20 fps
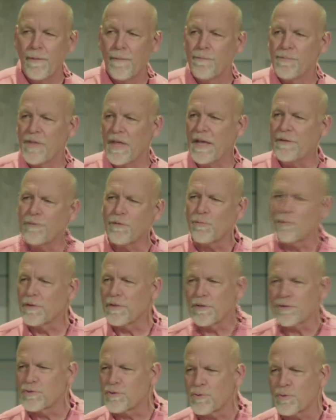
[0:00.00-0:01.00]
Even when
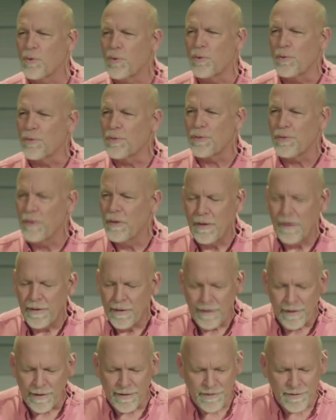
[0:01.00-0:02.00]
the truth
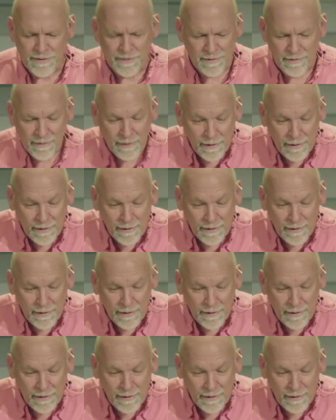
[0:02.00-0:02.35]
is,